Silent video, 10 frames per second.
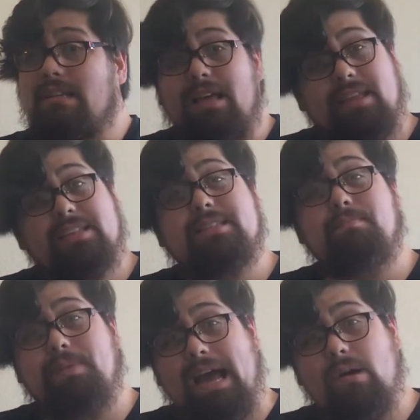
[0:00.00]
Now that's
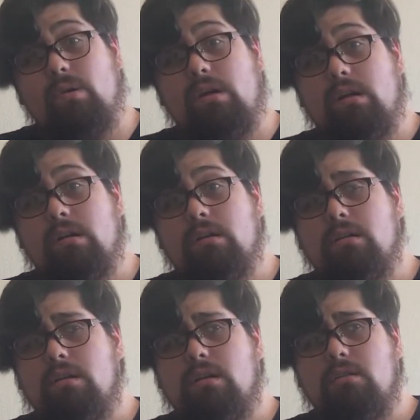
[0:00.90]
some power.
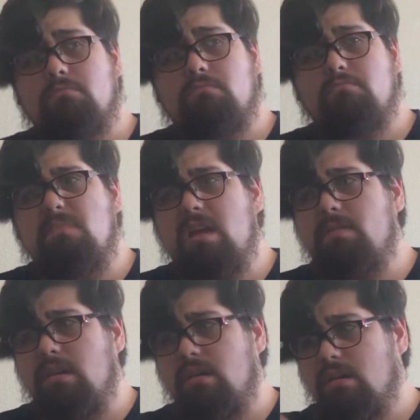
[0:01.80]

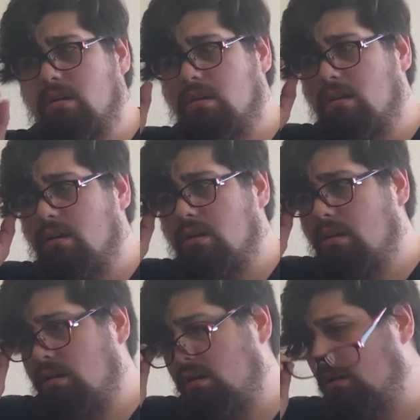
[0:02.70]
Maybe
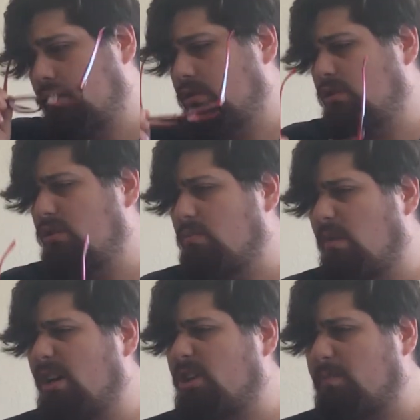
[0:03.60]
too
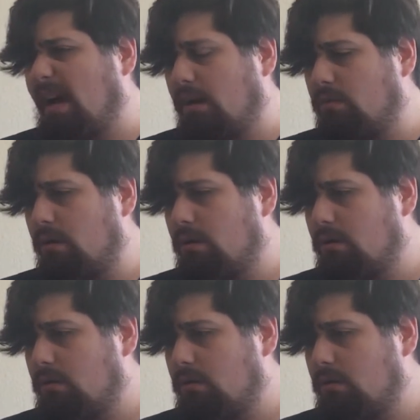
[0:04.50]
much power.